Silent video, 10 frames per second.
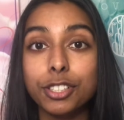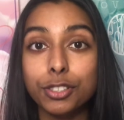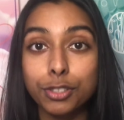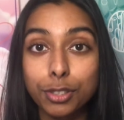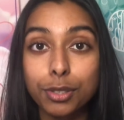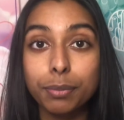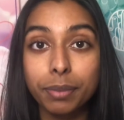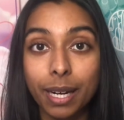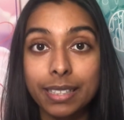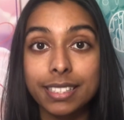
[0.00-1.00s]
to do
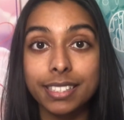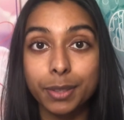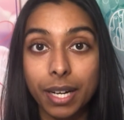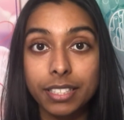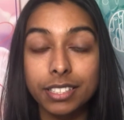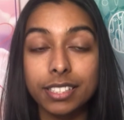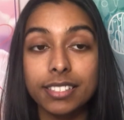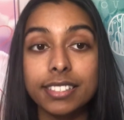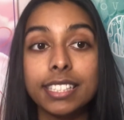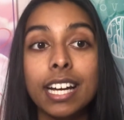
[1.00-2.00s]
practice
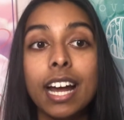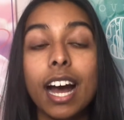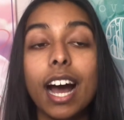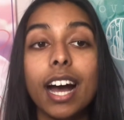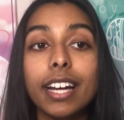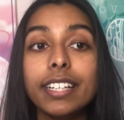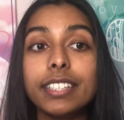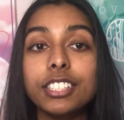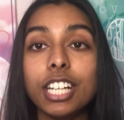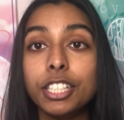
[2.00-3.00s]
questions
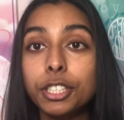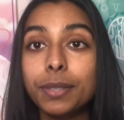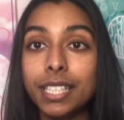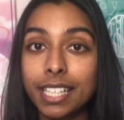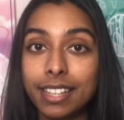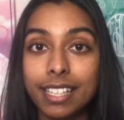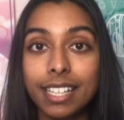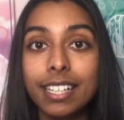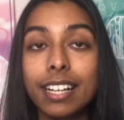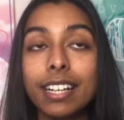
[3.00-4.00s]
I genuinely
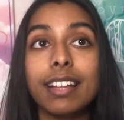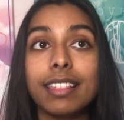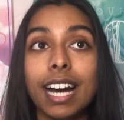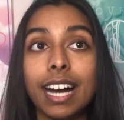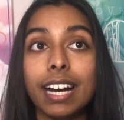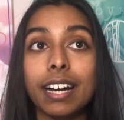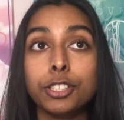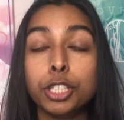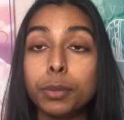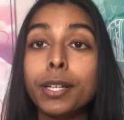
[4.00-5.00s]
think that
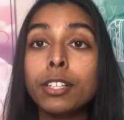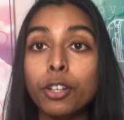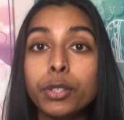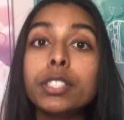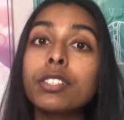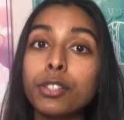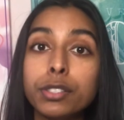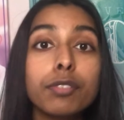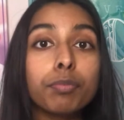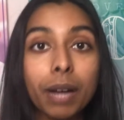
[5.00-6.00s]
doing loads and
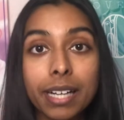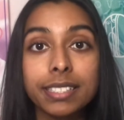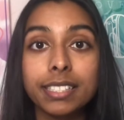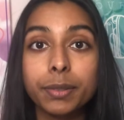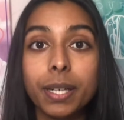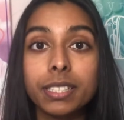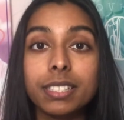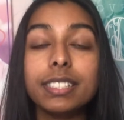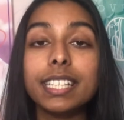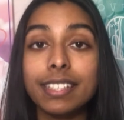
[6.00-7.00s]
loads of practice
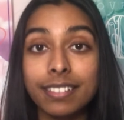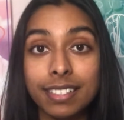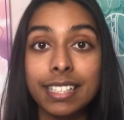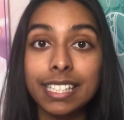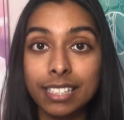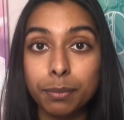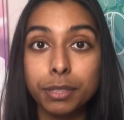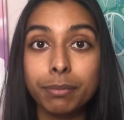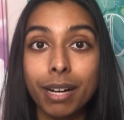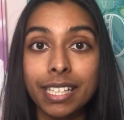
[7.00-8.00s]
questions in the lead up
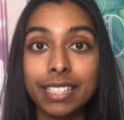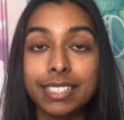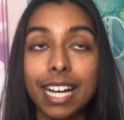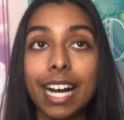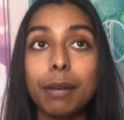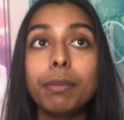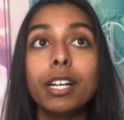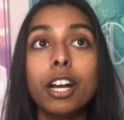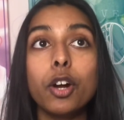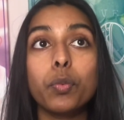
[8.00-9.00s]
to my exam
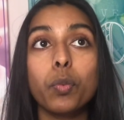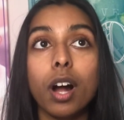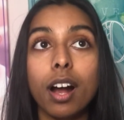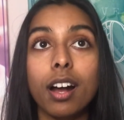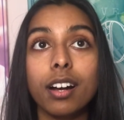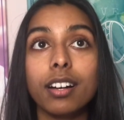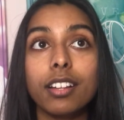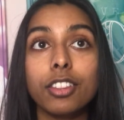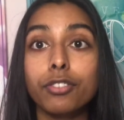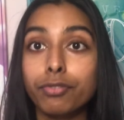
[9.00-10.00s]
were
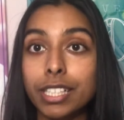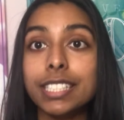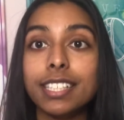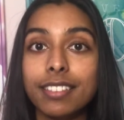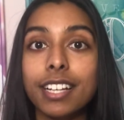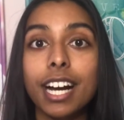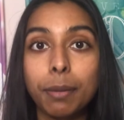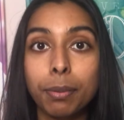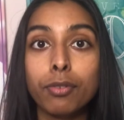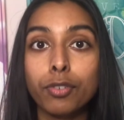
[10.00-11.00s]
the reason that I
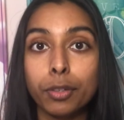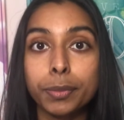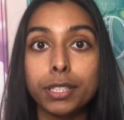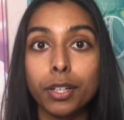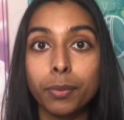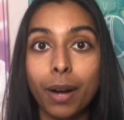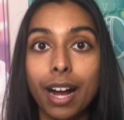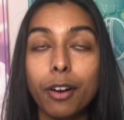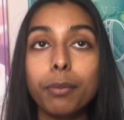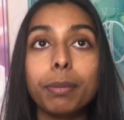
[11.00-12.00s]
performed so
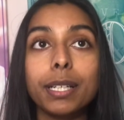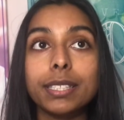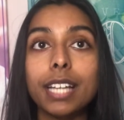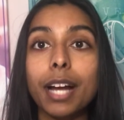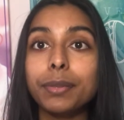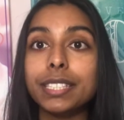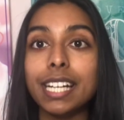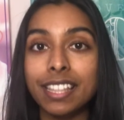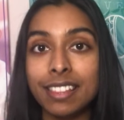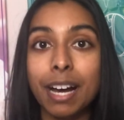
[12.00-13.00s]
well because I was
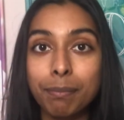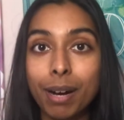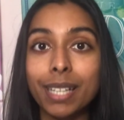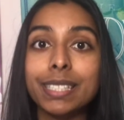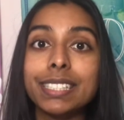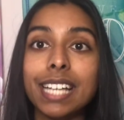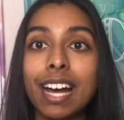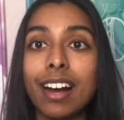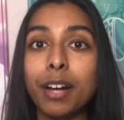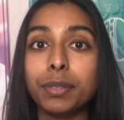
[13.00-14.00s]
in that
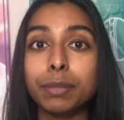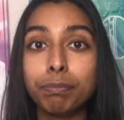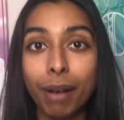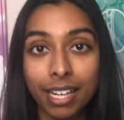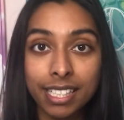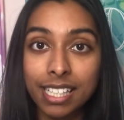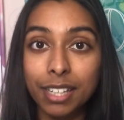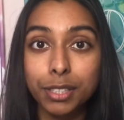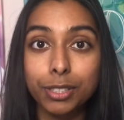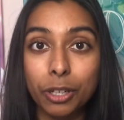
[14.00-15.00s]
mindset. I was banging
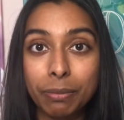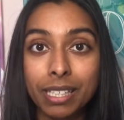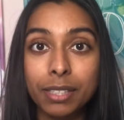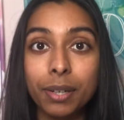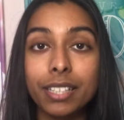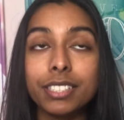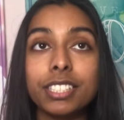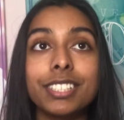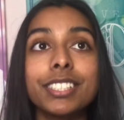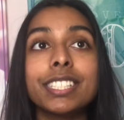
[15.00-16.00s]
out so many
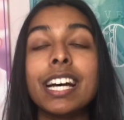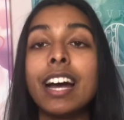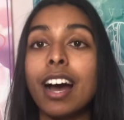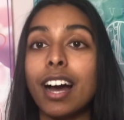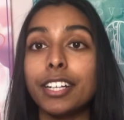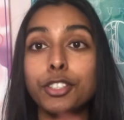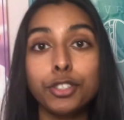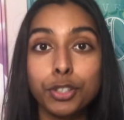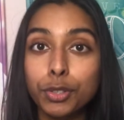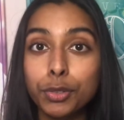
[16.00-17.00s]
questions. I
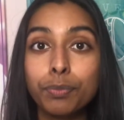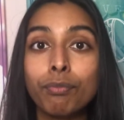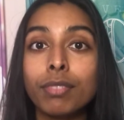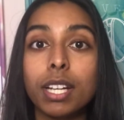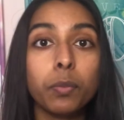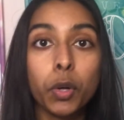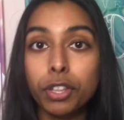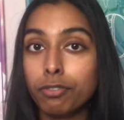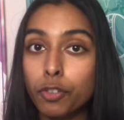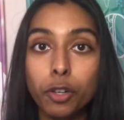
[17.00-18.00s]
knew what
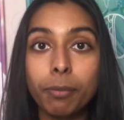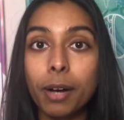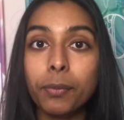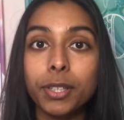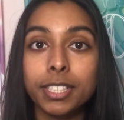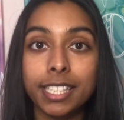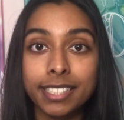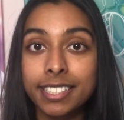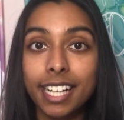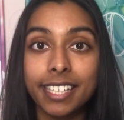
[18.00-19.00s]
the format was
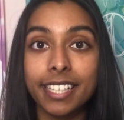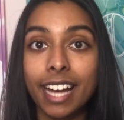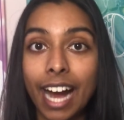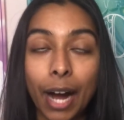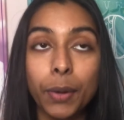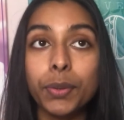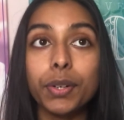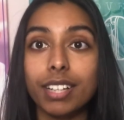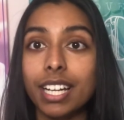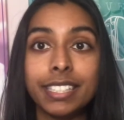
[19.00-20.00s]
inside and
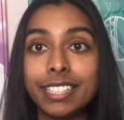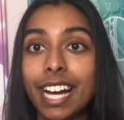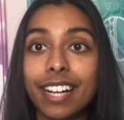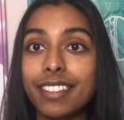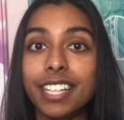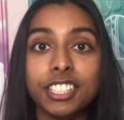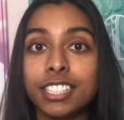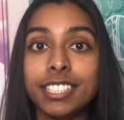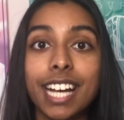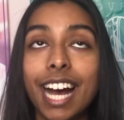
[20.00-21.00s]
out and yeah, that
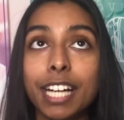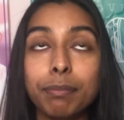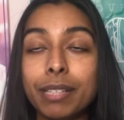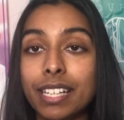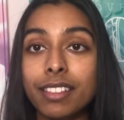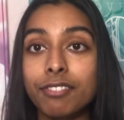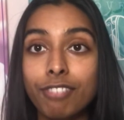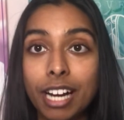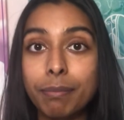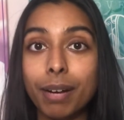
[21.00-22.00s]
just had me in the
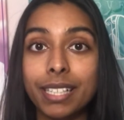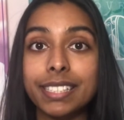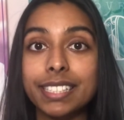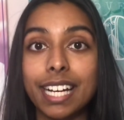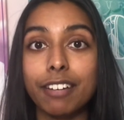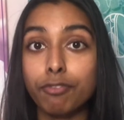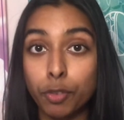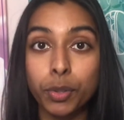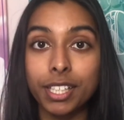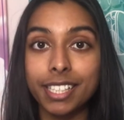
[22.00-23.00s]
right mindset
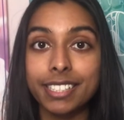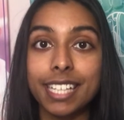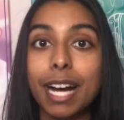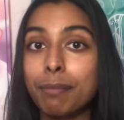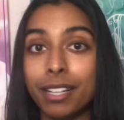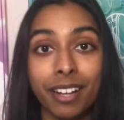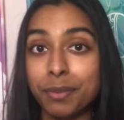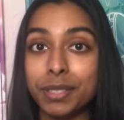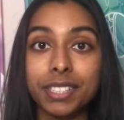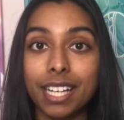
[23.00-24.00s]
for the exam and I
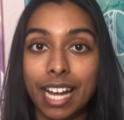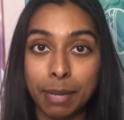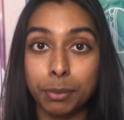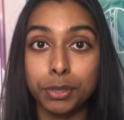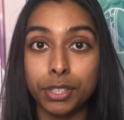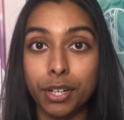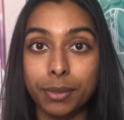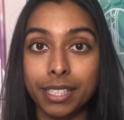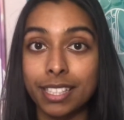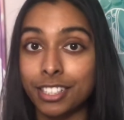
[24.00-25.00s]
was able to go
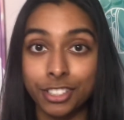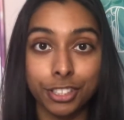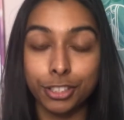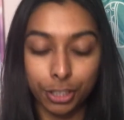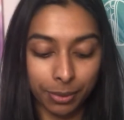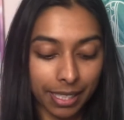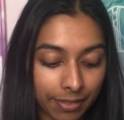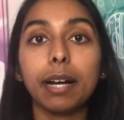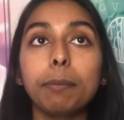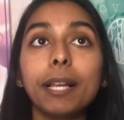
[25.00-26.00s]
in and just do it.
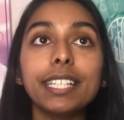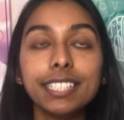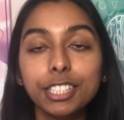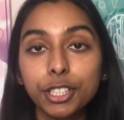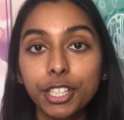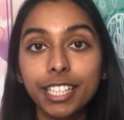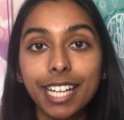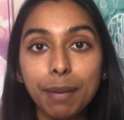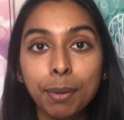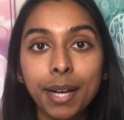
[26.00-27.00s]
Places you can
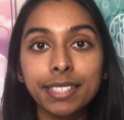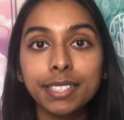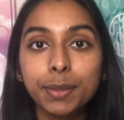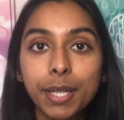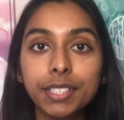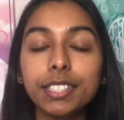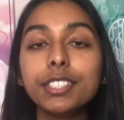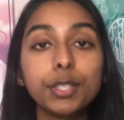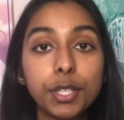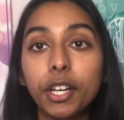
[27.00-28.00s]
get practice
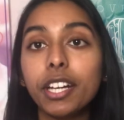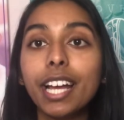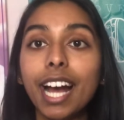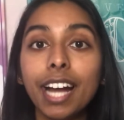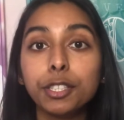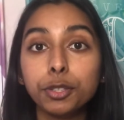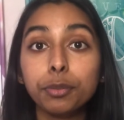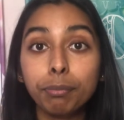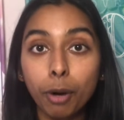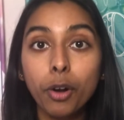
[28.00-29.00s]
questions, so you can get actual
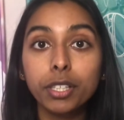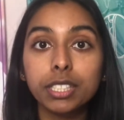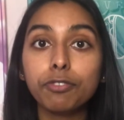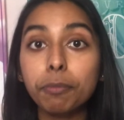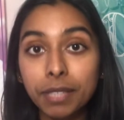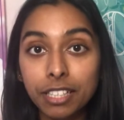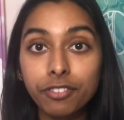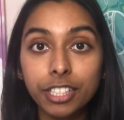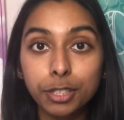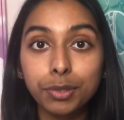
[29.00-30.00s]
mocks from the
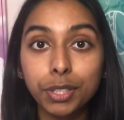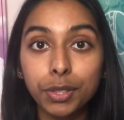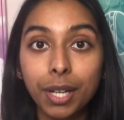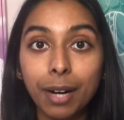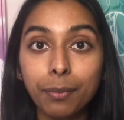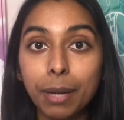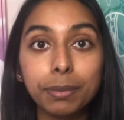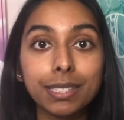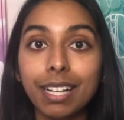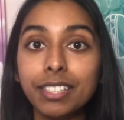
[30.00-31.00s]
official UCAT
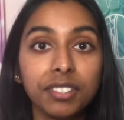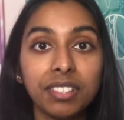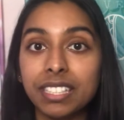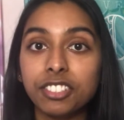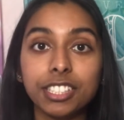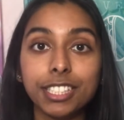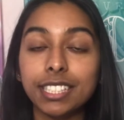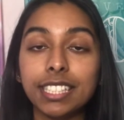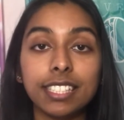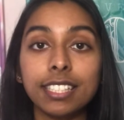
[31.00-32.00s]
website. You literally just
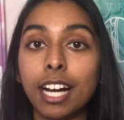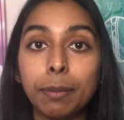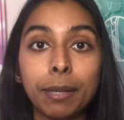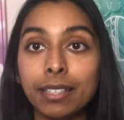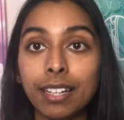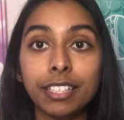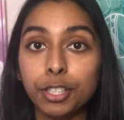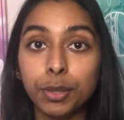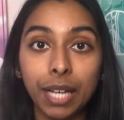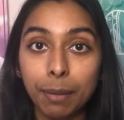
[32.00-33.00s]
need to type in like
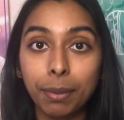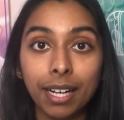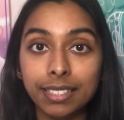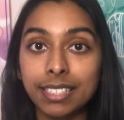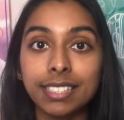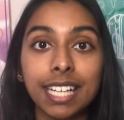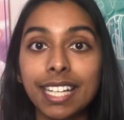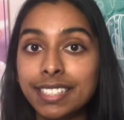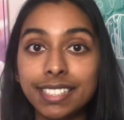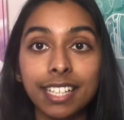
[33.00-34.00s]
UCAT practice
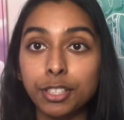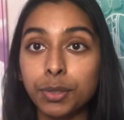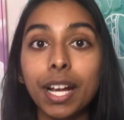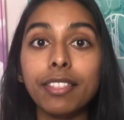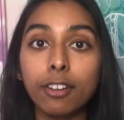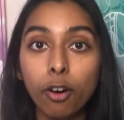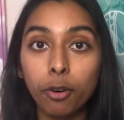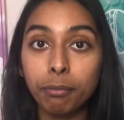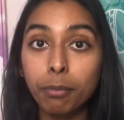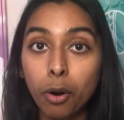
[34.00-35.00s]
tests and you'll get the
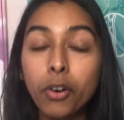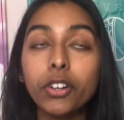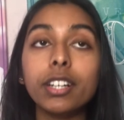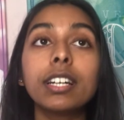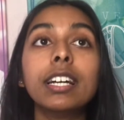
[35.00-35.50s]
whole mock.